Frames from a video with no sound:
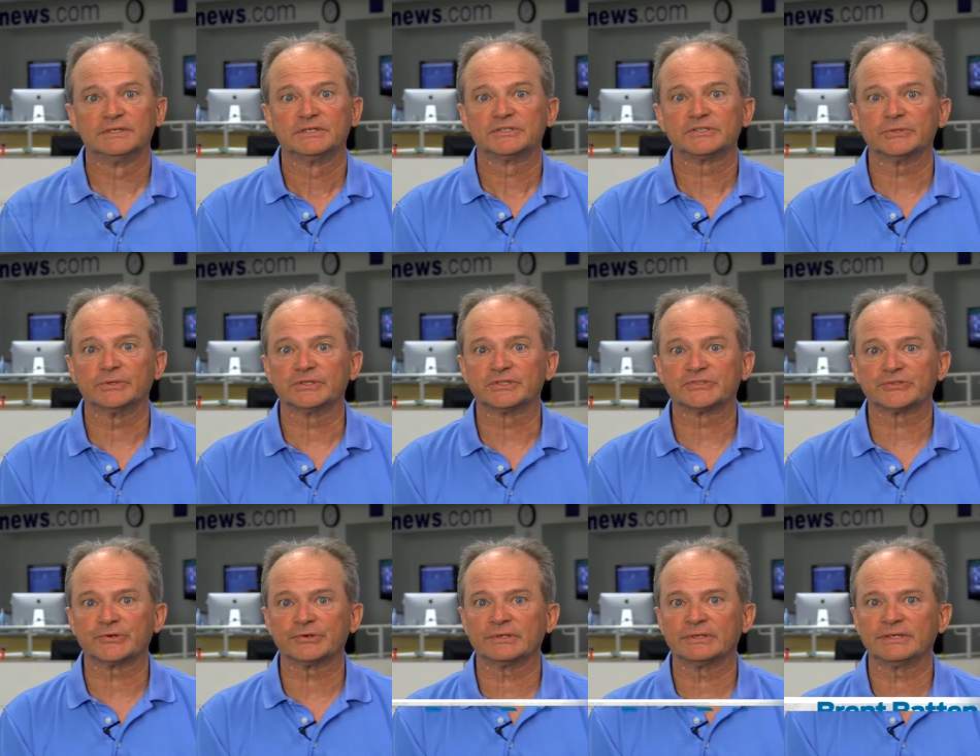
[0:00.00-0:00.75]
So it
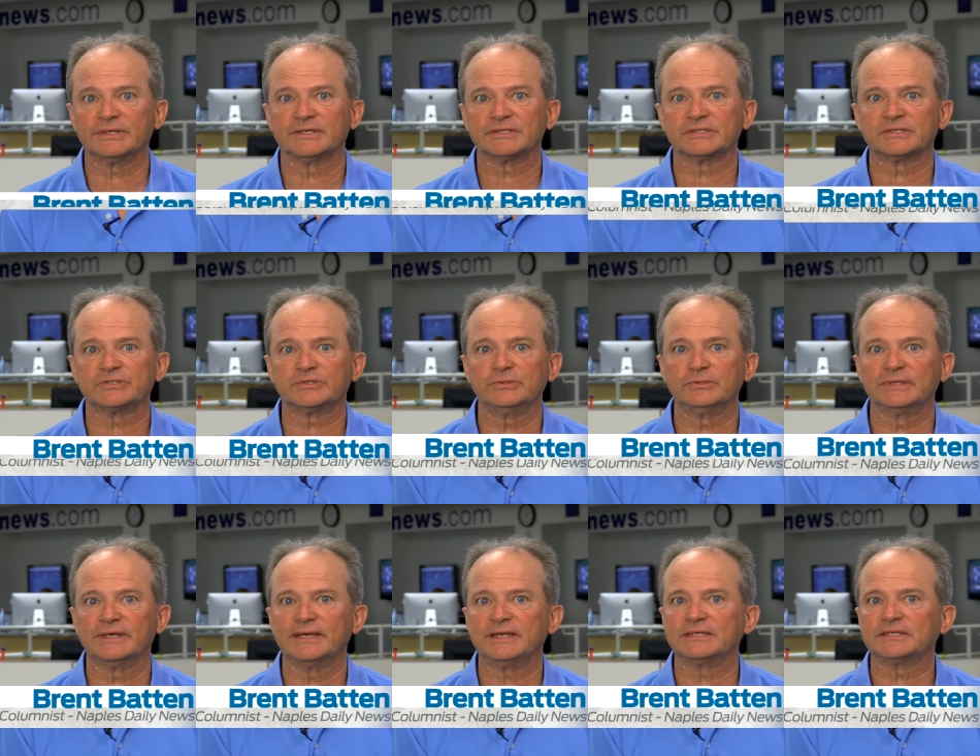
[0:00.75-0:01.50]
certainly isn't
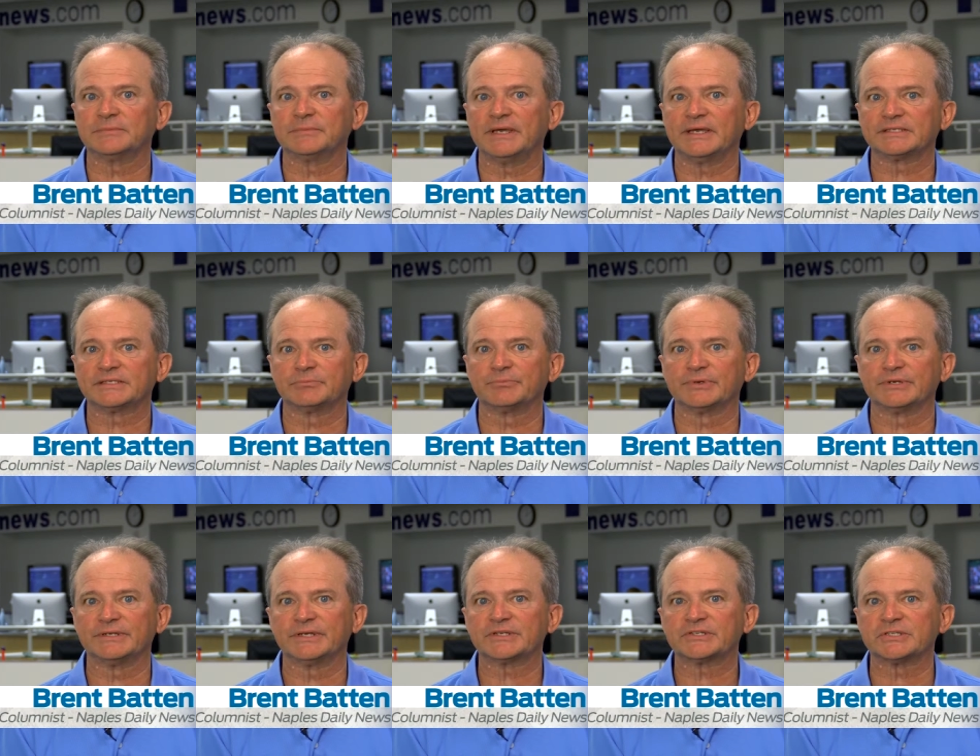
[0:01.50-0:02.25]
too late to make some
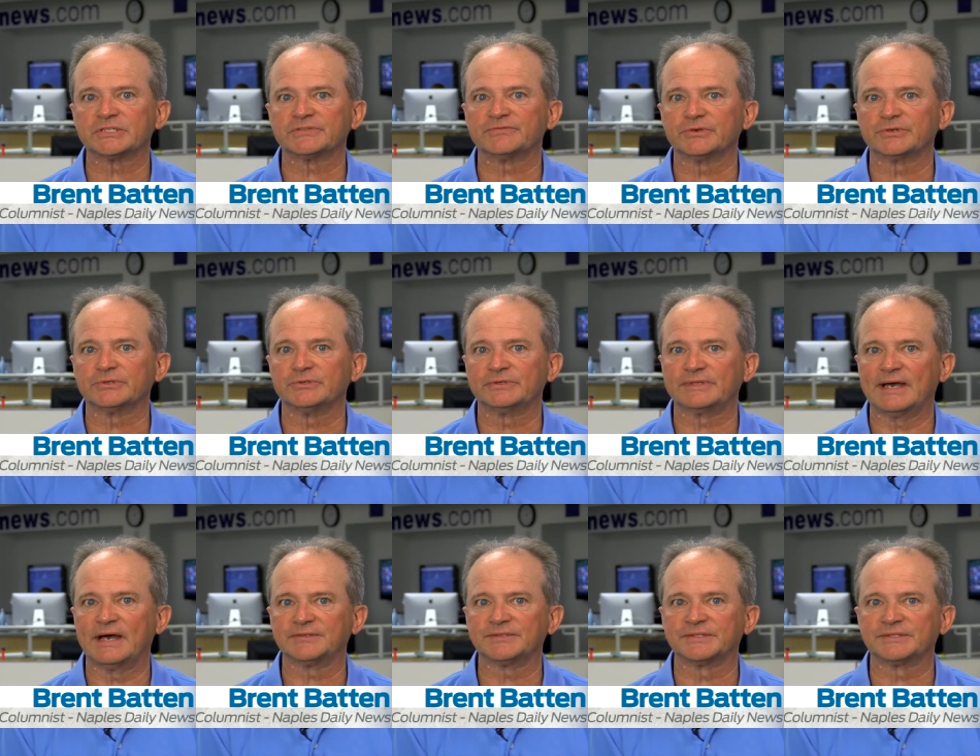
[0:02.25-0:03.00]
predictions for
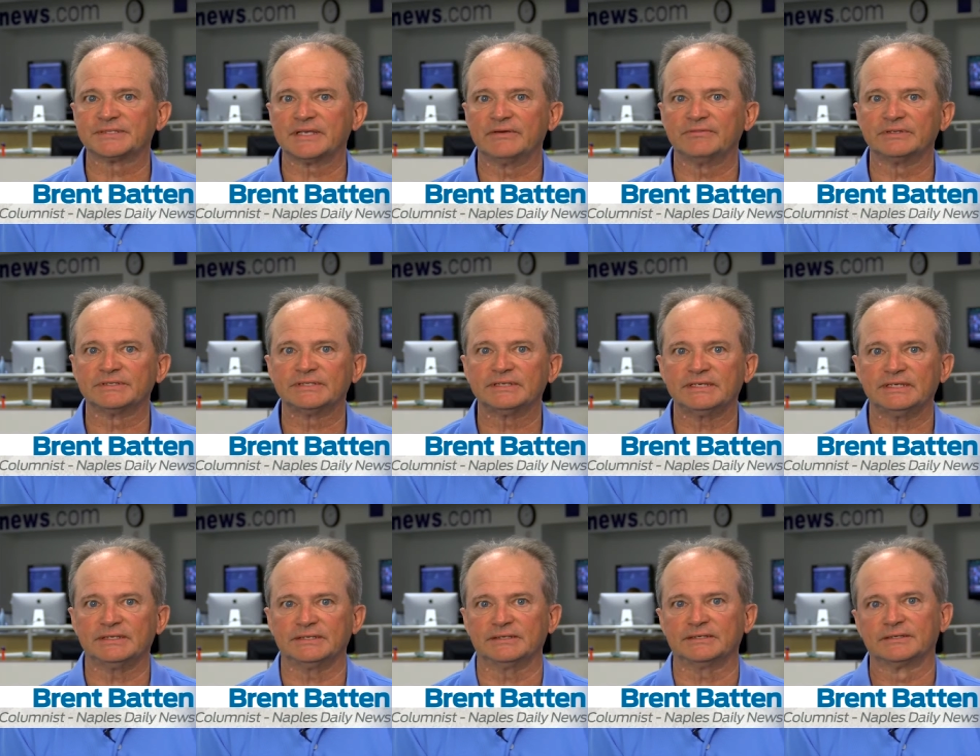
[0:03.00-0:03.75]

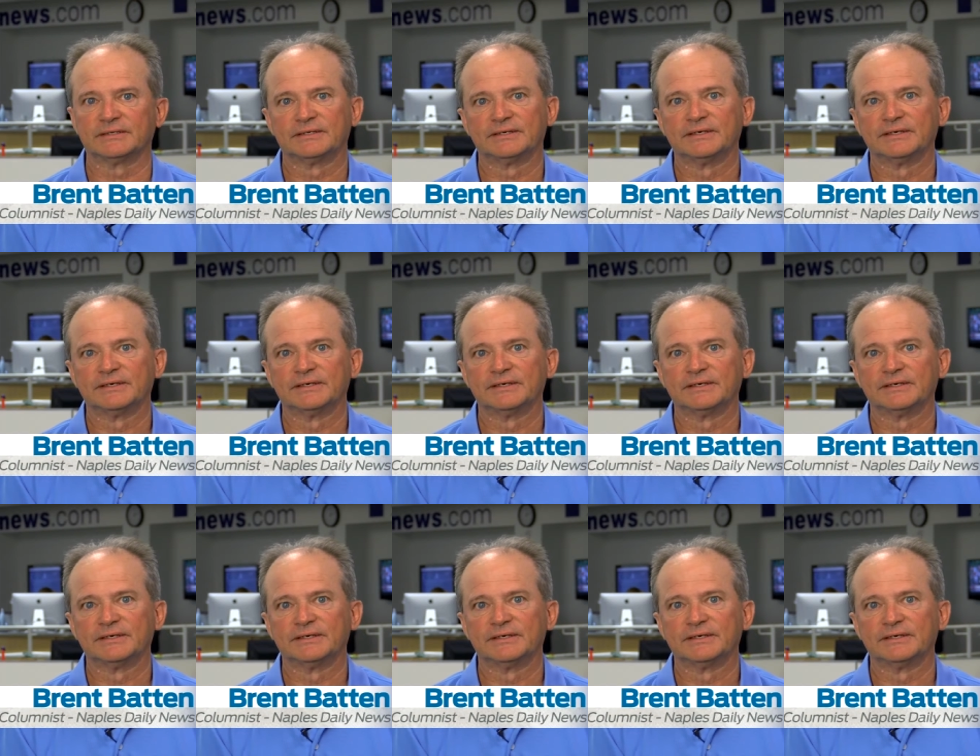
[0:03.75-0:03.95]
2017.